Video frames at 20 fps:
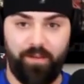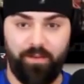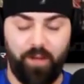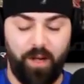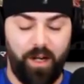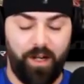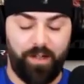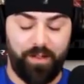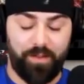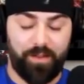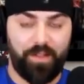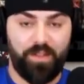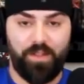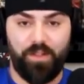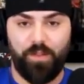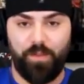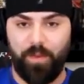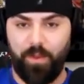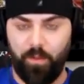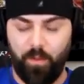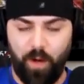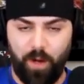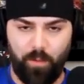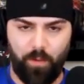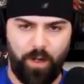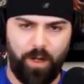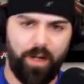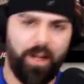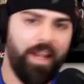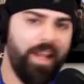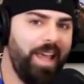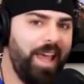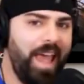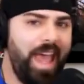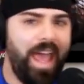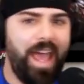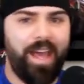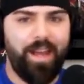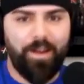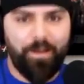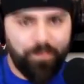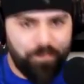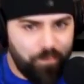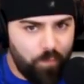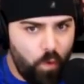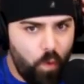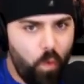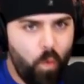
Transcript: or excuse me, the wrong word, had